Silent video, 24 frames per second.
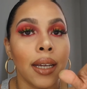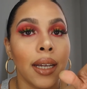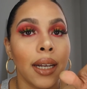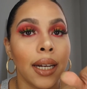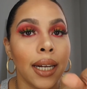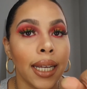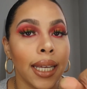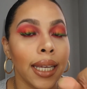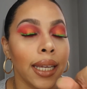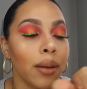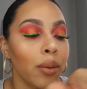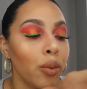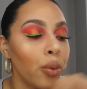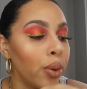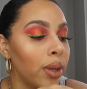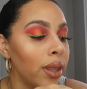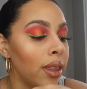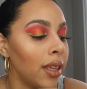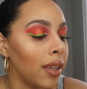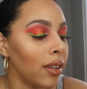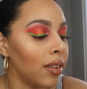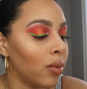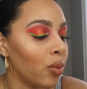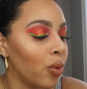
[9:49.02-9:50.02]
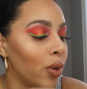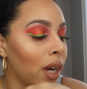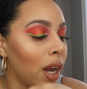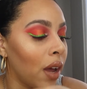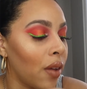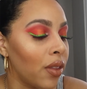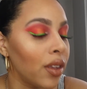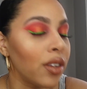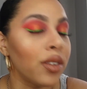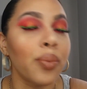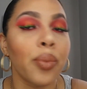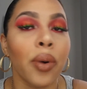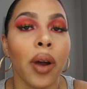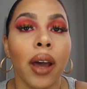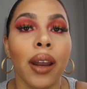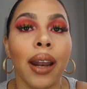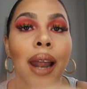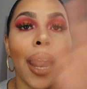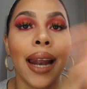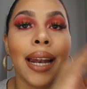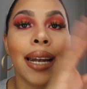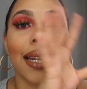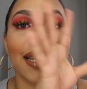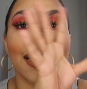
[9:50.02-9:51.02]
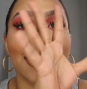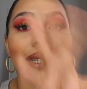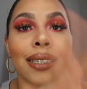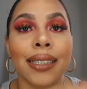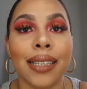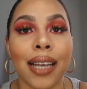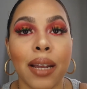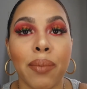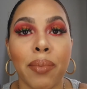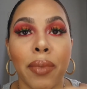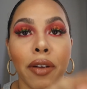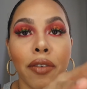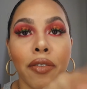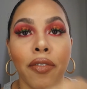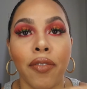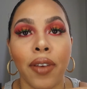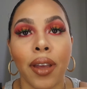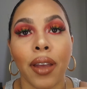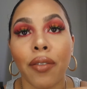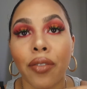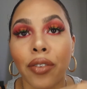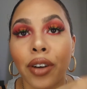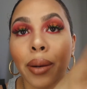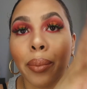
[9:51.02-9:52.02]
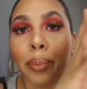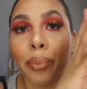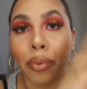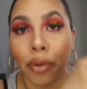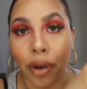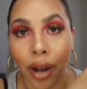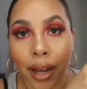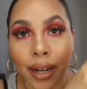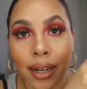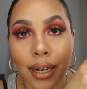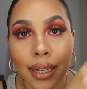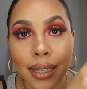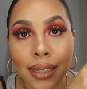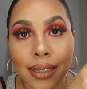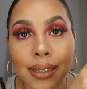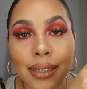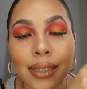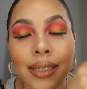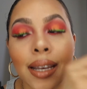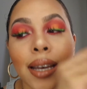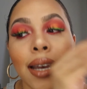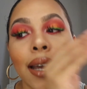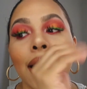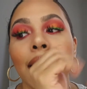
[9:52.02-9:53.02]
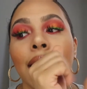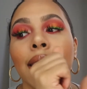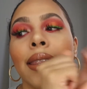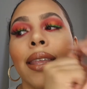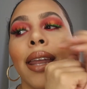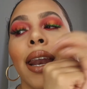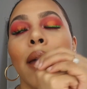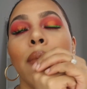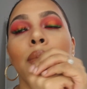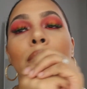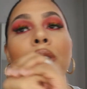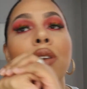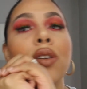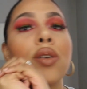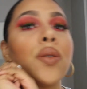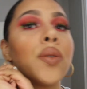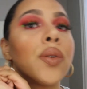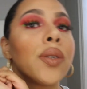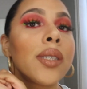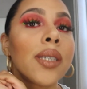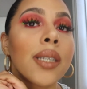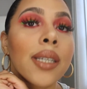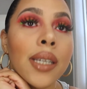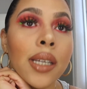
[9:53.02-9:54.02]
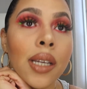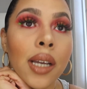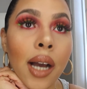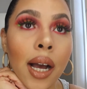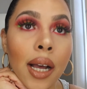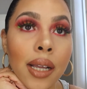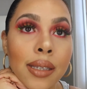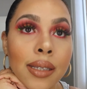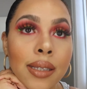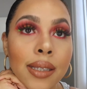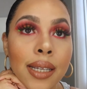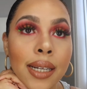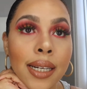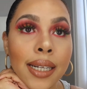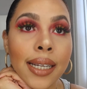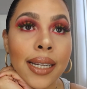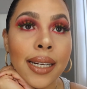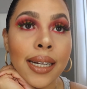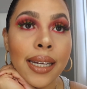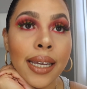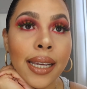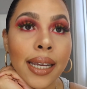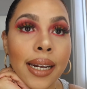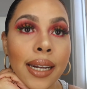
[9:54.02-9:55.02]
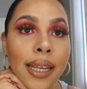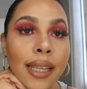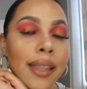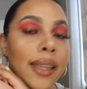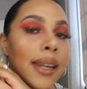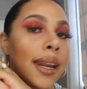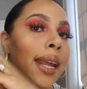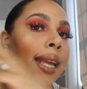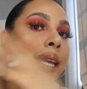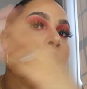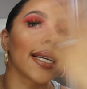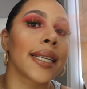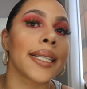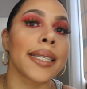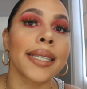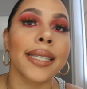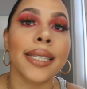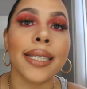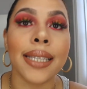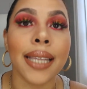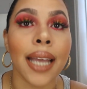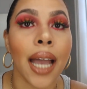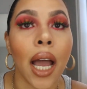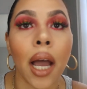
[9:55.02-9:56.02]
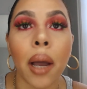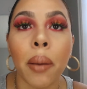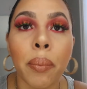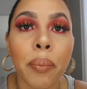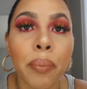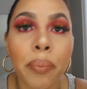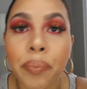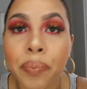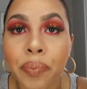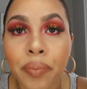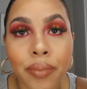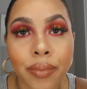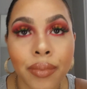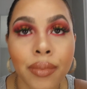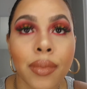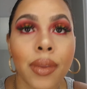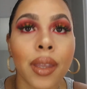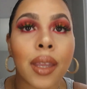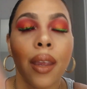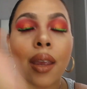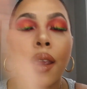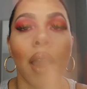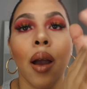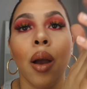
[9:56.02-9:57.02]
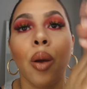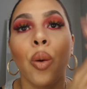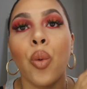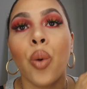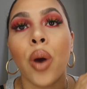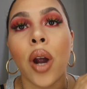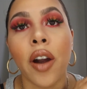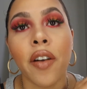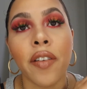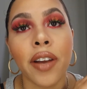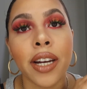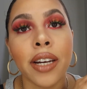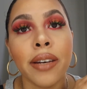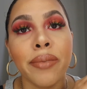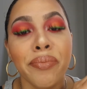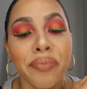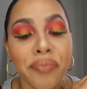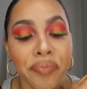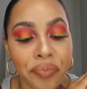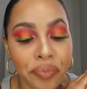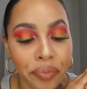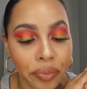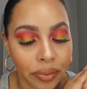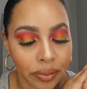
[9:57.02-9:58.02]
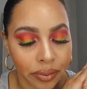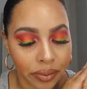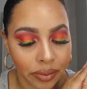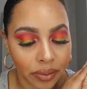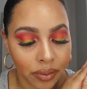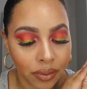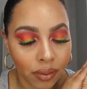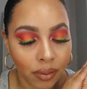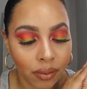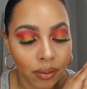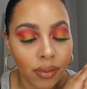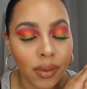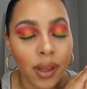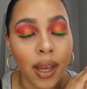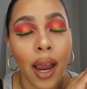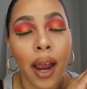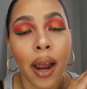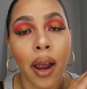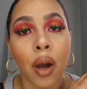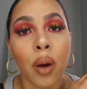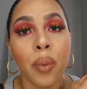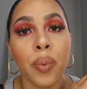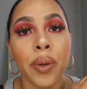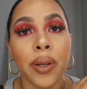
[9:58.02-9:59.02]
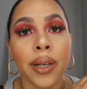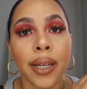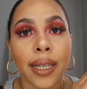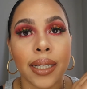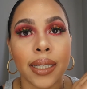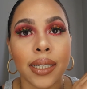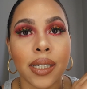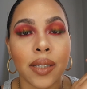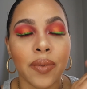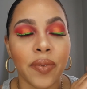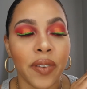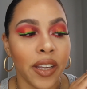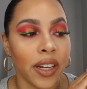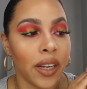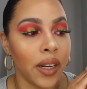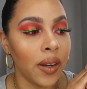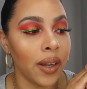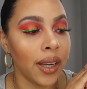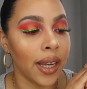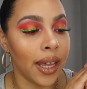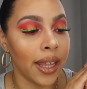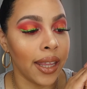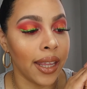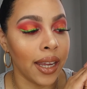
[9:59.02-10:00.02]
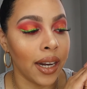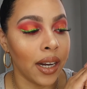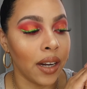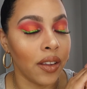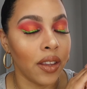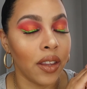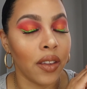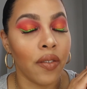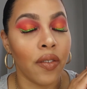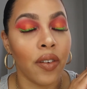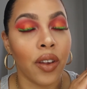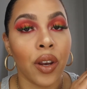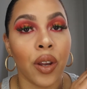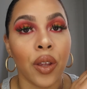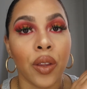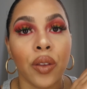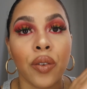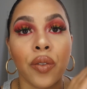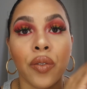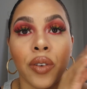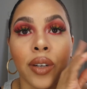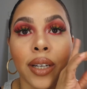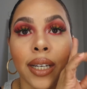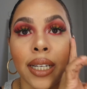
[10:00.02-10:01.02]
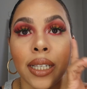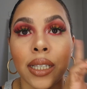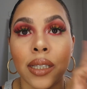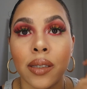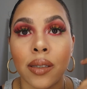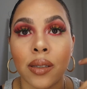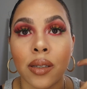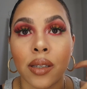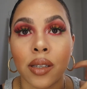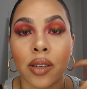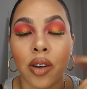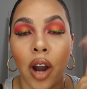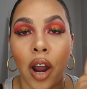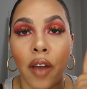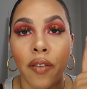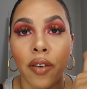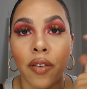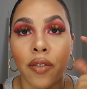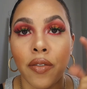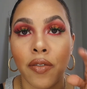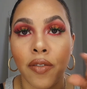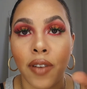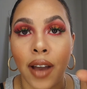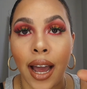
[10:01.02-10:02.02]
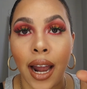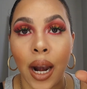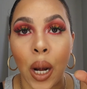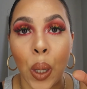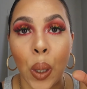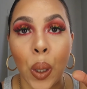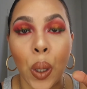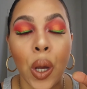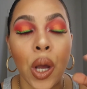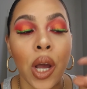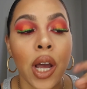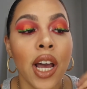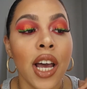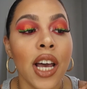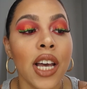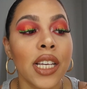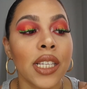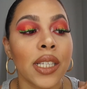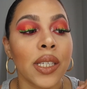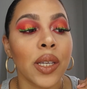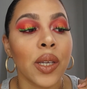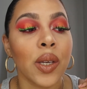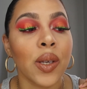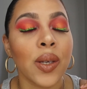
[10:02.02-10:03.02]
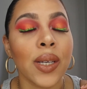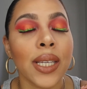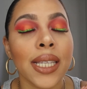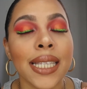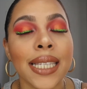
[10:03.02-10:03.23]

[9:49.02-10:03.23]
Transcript: live without this product. These are my favorite products that I've been using constantly lately that I can stop wearing. I hope you like this video. And another video, don't forget to subscribe and follow so you can